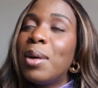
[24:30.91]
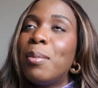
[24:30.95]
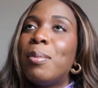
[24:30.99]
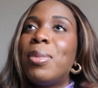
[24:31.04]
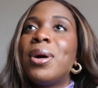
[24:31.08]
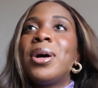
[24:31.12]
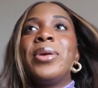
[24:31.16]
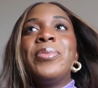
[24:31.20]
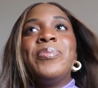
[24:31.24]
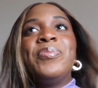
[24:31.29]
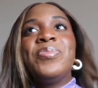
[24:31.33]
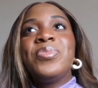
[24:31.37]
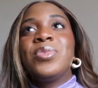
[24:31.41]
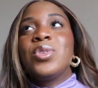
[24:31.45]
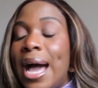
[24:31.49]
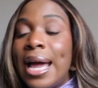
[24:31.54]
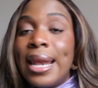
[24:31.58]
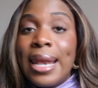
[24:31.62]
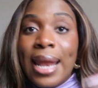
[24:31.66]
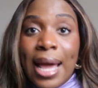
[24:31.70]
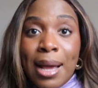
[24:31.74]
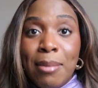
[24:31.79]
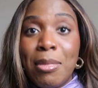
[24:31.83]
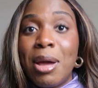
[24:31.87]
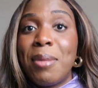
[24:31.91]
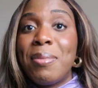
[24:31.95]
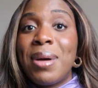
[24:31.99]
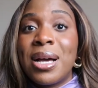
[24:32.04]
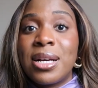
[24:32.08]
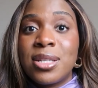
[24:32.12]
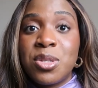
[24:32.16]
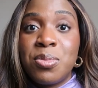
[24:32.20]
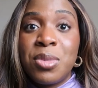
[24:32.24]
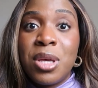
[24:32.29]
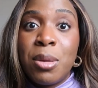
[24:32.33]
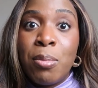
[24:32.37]
but I like my
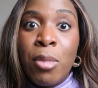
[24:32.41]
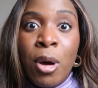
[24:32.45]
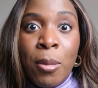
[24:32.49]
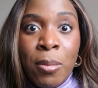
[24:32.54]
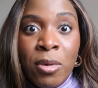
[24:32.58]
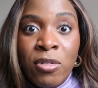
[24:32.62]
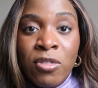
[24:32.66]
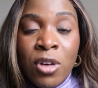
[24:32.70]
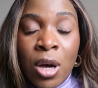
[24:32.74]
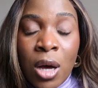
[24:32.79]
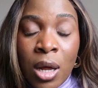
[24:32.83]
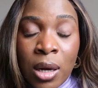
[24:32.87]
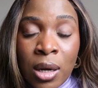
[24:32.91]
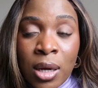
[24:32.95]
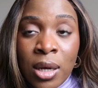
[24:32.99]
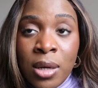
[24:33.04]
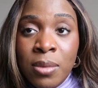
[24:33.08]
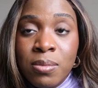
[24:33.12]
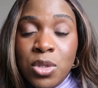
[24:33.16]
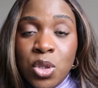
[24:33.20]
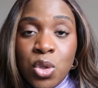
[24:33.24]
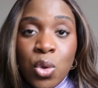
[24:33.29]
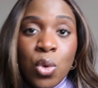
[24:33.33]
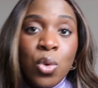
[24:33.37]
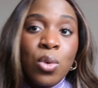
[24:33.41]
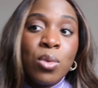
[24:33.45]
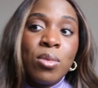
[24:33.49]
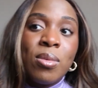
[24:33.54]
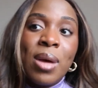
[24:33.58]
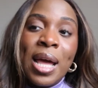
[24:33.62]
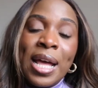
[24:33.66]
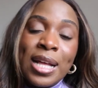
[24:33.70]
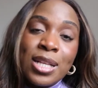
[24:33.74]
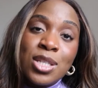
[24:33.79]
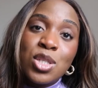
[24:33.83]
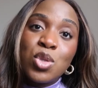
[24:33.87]
bags to be a pop of color, so
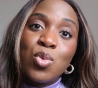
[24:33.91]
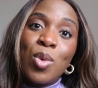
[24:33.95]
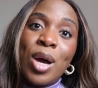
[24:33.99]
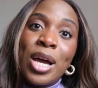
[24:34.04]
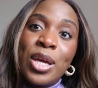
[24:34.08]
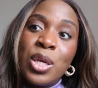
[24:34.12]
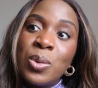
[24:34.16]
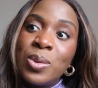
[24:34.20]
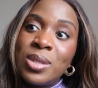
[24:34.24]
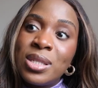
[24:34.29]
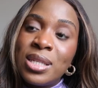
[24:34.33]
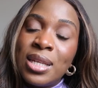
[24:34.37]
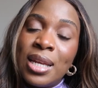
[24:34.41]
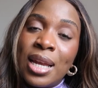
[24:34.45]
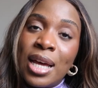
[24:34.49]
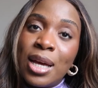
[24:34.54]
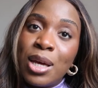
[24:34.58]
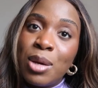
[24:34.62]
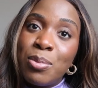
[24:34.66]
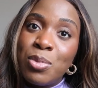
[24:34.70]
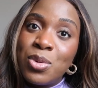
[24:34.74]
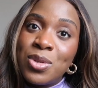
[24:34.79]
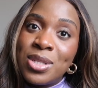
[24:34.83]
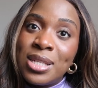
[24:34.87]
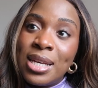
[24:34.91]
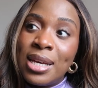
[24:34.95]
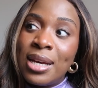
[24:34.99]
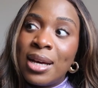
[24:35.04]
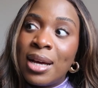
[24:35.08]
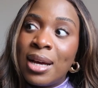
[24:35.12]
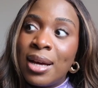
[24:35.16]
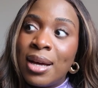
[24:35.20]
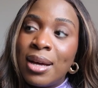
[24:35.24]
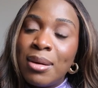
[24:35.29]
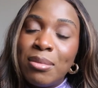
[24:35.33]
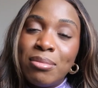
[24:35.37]
hence why you'd see like a
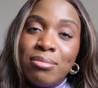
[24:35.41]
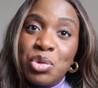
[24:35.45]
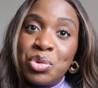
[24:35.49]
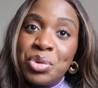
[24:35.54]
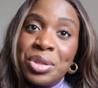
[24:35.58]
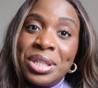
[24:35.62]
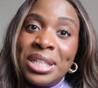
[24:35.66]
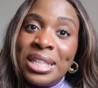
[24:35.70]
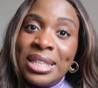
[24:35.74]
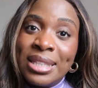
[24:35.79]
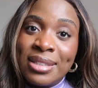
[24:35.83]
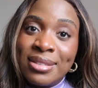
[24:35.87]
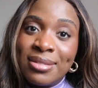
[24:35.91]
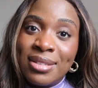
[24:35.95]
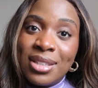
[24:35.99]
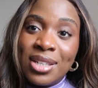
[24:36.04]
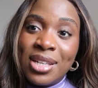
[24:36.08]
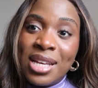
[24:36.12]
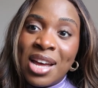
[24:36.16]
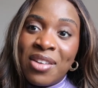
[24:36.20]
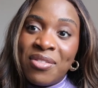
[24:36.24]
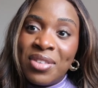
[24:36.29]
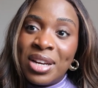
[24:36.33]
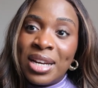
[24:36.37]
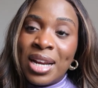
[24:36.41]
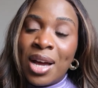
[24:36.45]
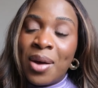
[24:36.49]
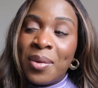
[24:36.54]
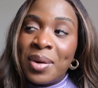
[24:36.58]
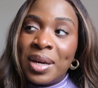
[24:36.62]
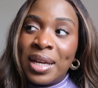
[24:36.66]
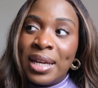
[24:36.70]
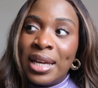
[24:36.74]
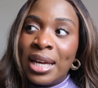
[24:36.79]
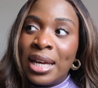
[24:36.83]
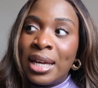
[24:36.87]
Bottega green every now
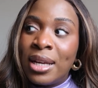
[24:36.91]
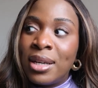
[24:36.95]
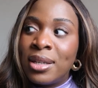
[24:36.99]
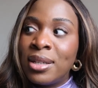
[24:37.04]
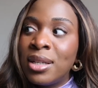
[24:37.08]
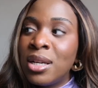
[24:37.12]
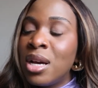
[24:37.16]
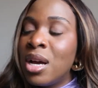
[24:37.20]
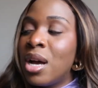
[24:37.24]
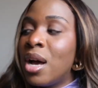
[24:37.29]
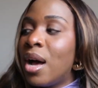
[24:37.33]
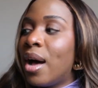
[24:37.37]
and again.